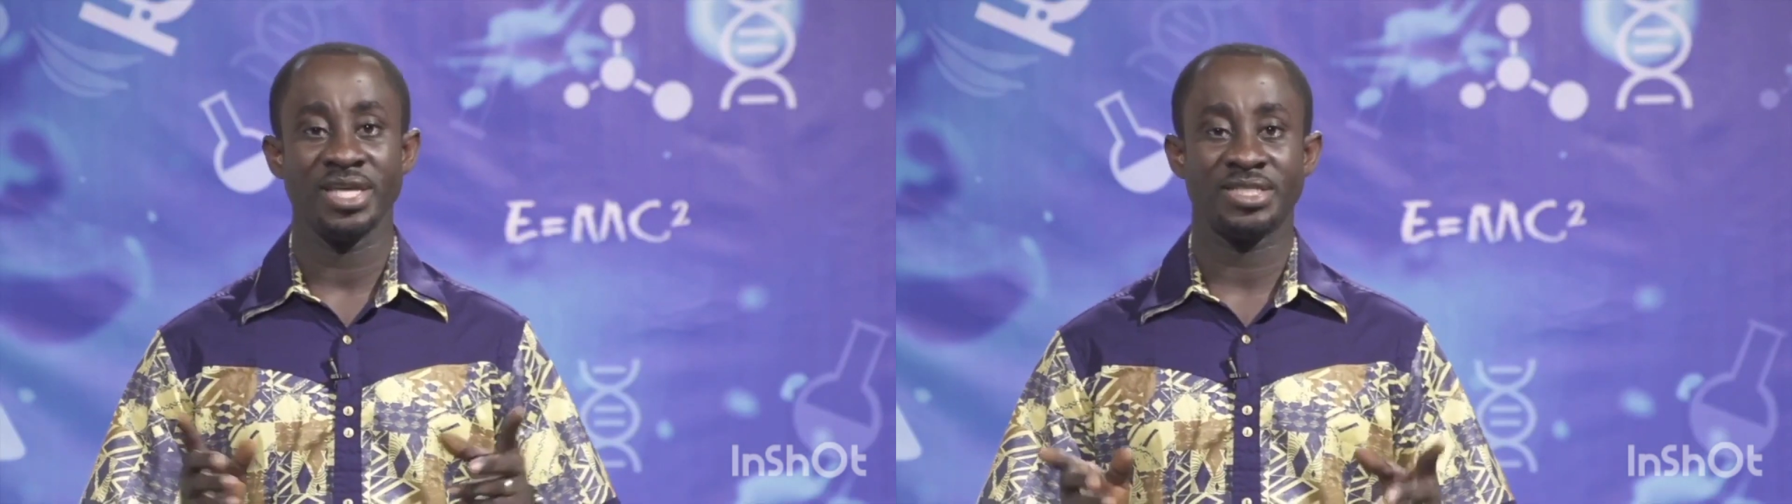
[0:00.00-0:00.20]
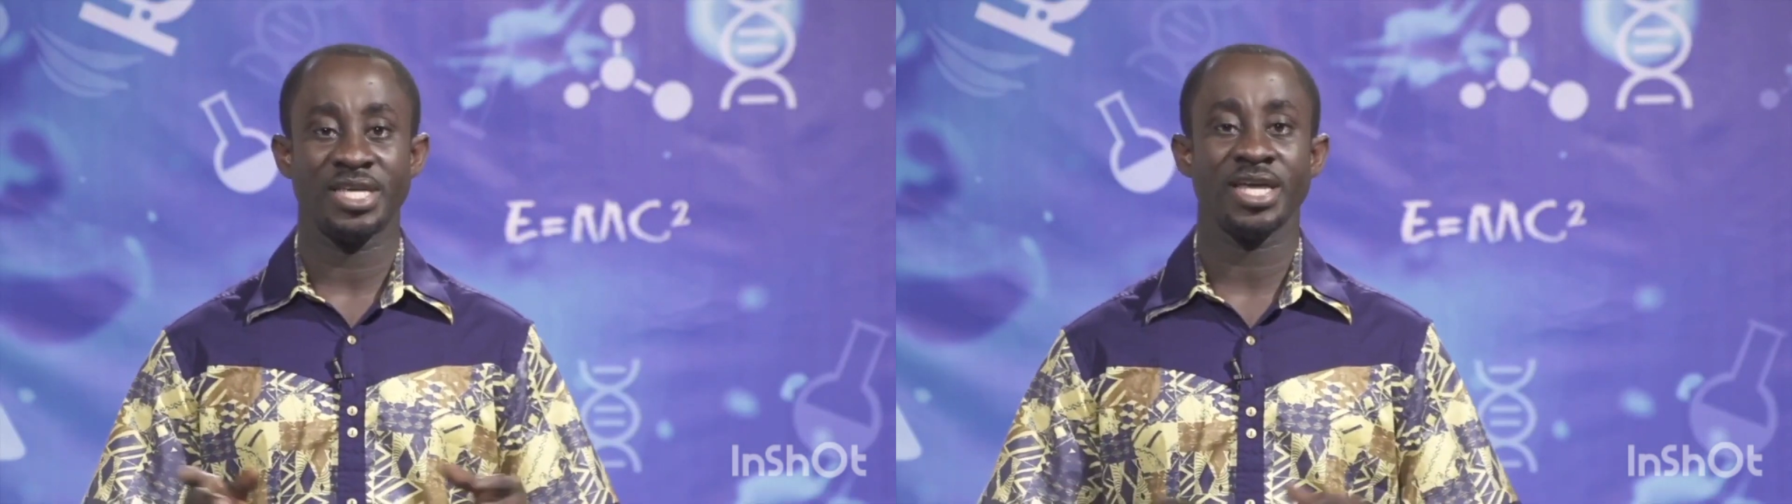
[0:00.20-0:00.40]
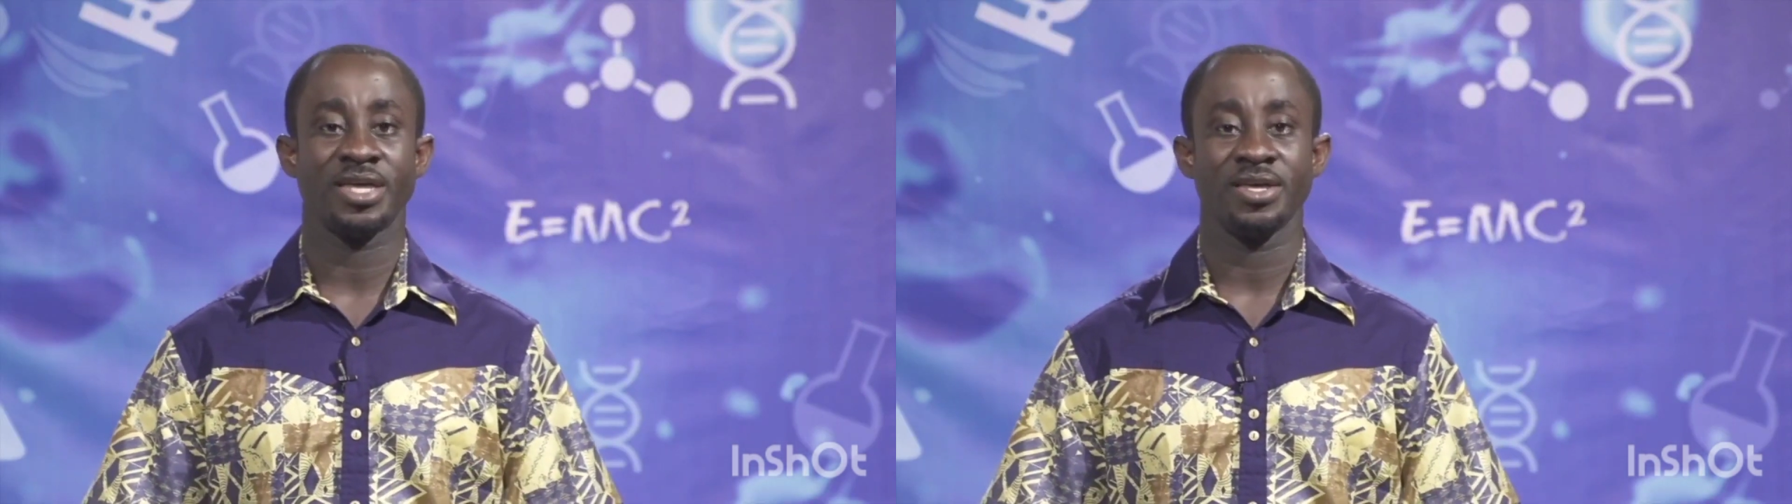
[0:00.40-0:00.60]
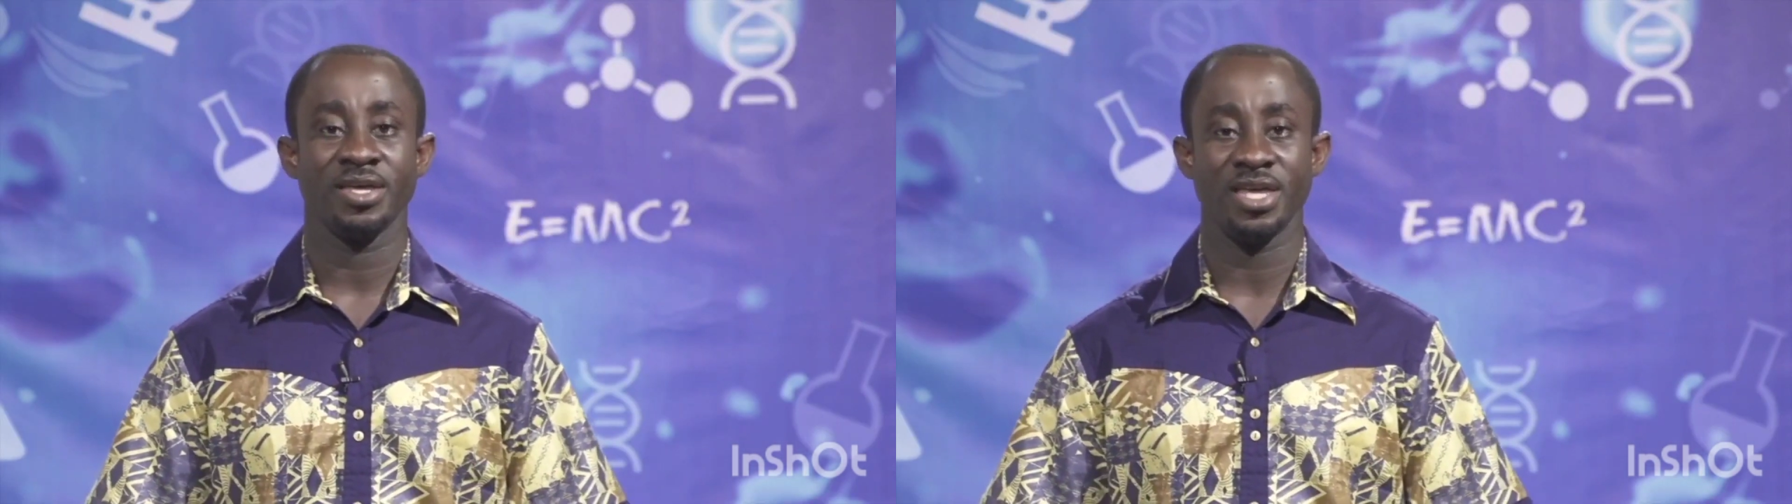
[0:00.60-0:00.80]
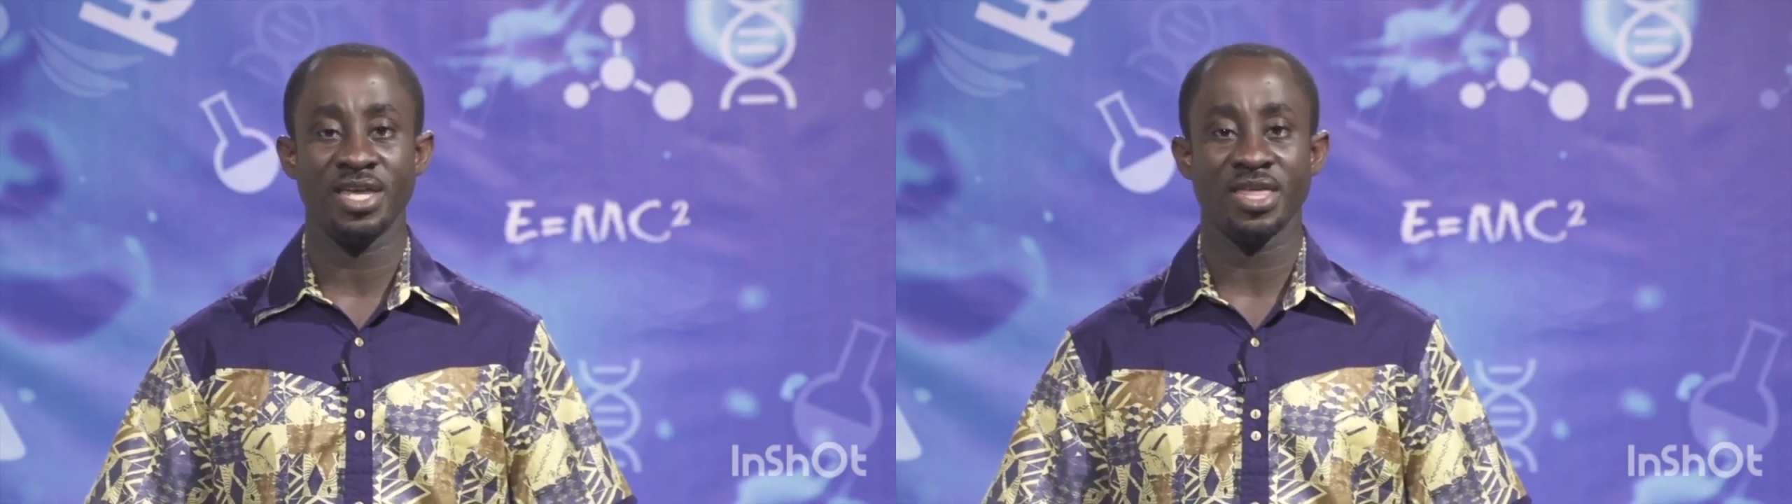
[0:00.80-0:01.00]
may
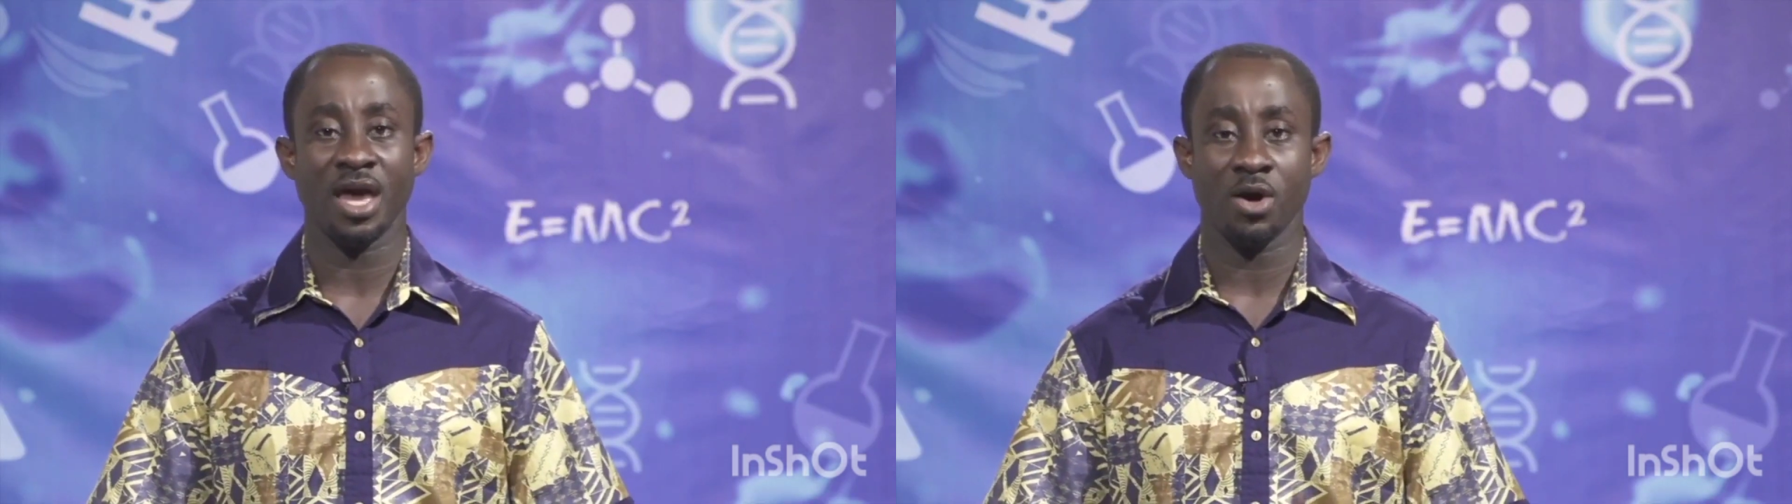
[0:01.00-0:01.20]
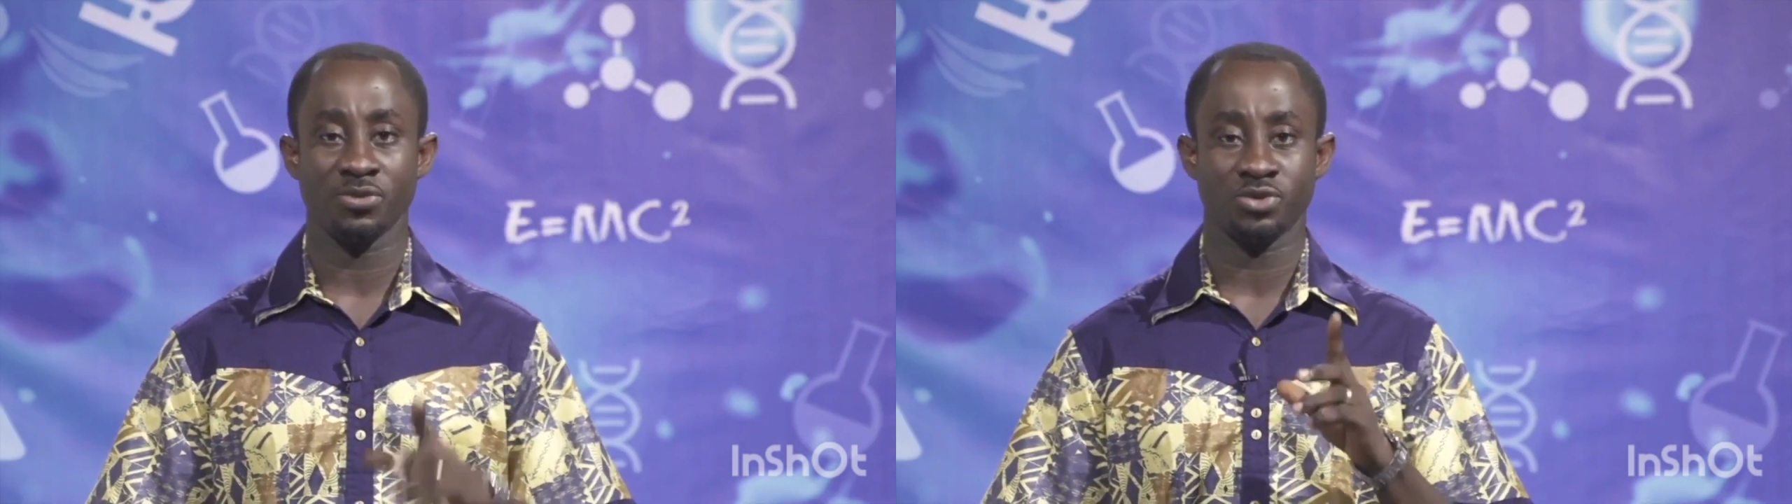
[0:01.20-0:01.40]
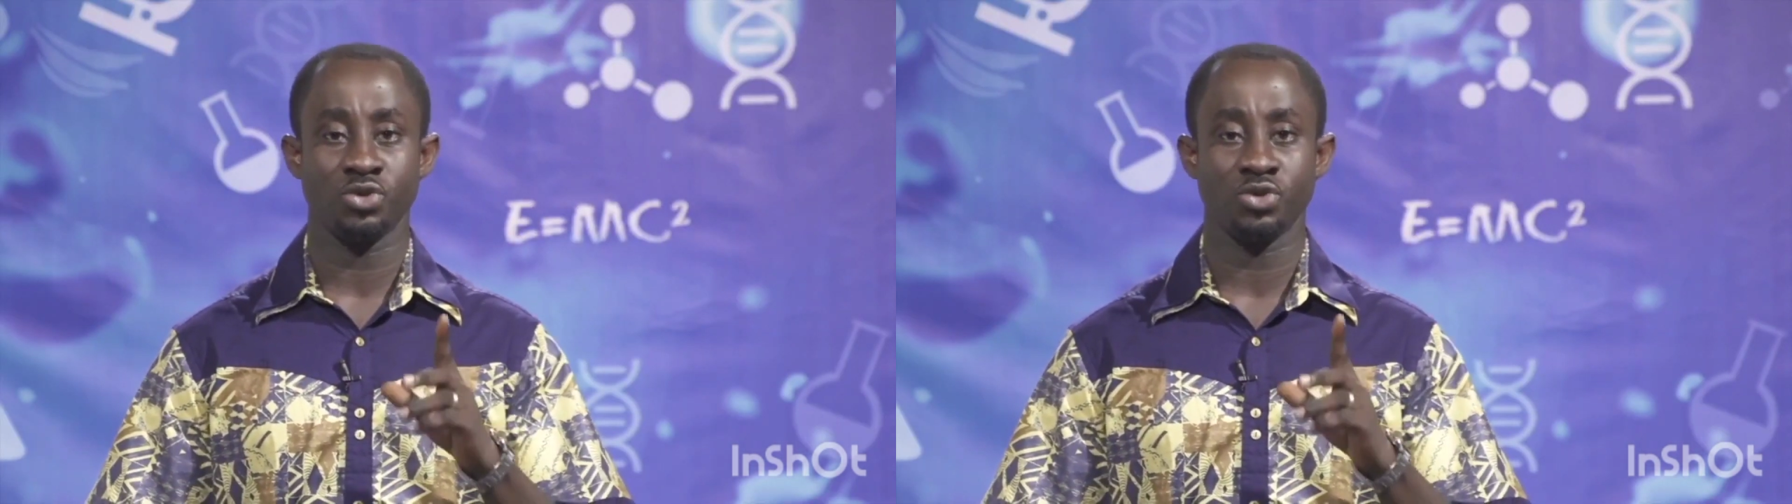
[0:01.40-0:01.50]
take either